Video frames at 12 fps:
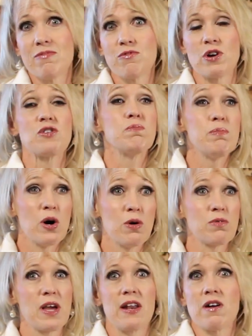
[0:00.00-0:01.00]
us
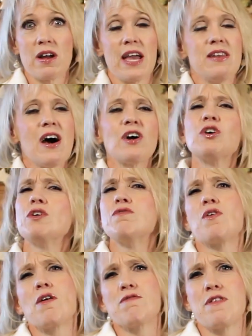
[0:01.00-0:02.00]
both, and not good
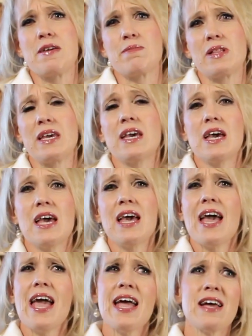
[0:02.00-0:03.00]
for our family,
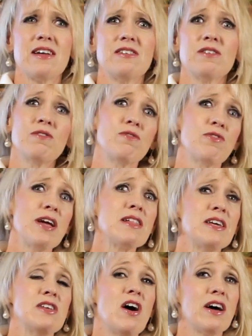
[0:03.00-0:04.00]
and
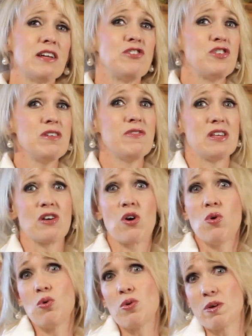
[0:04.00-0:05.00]
frankly not achieving the
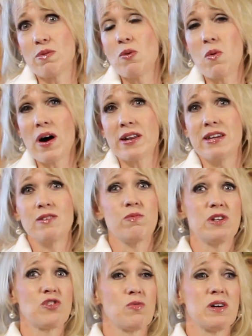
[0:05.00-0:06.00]
goal that we wanted,
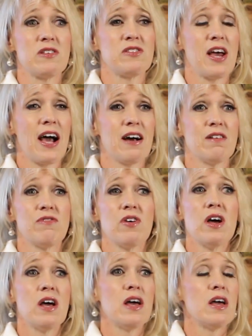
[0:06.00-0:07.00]
which was to have
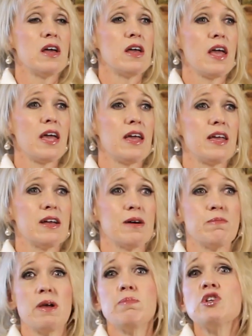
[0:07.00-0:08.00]

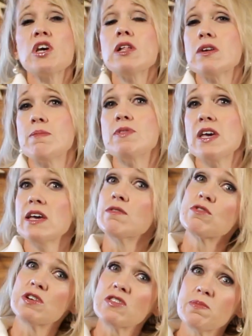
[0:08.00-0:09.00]
in particular I'm thinking of
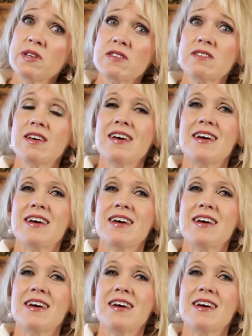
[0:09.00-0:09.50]
Christmas,